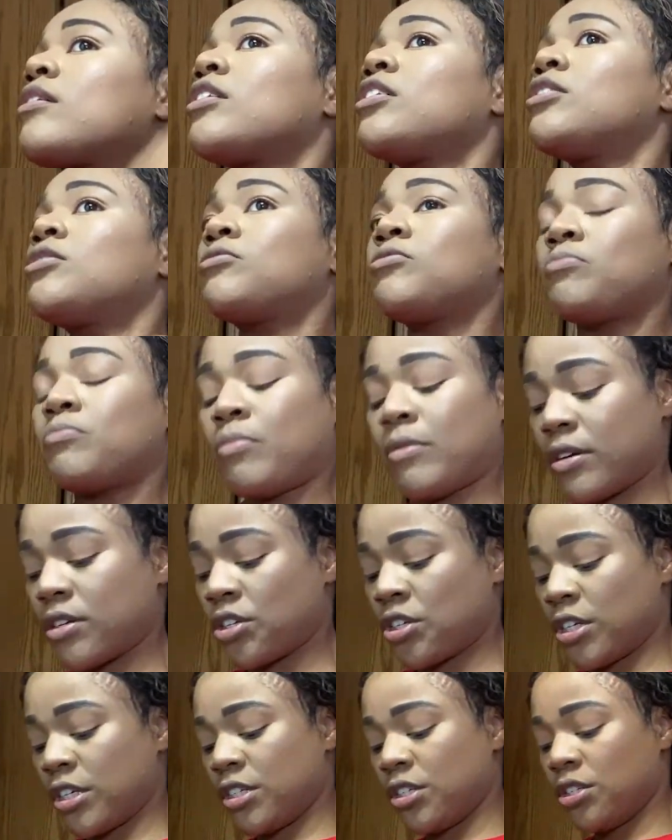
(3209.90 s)
But
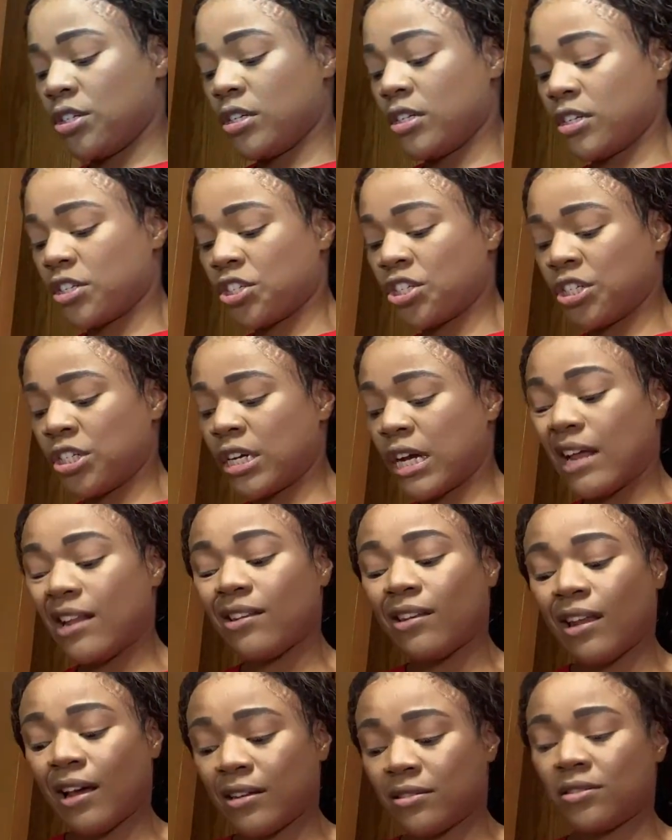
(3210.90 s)
she's young. She got a
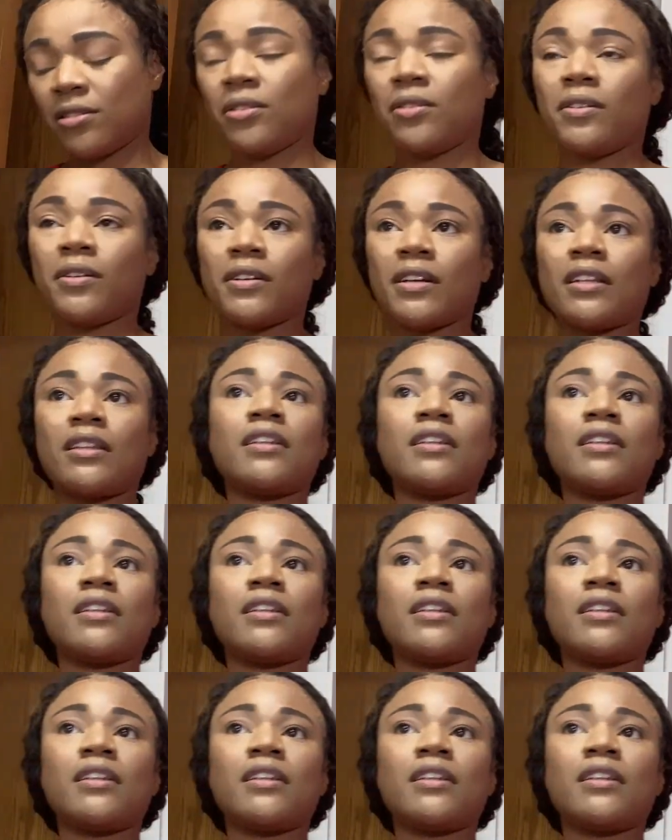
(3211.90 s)
lot to learn. I think she's